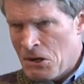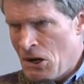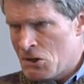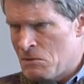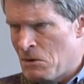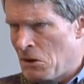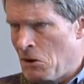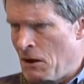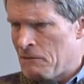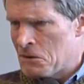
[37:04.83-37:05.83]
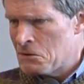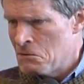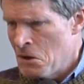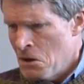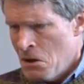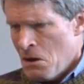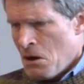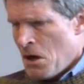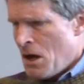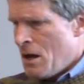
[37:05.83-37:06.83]
in connection with an office.
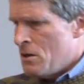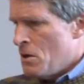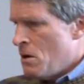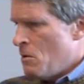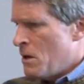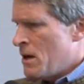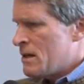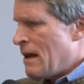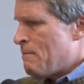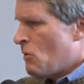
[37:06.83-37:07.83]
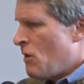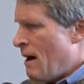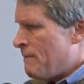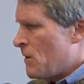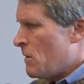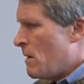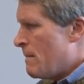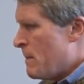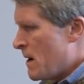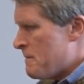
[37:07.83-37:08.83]
Uh, no, it is a profit or
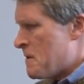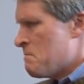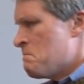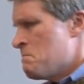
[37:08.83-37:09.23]
a benefit.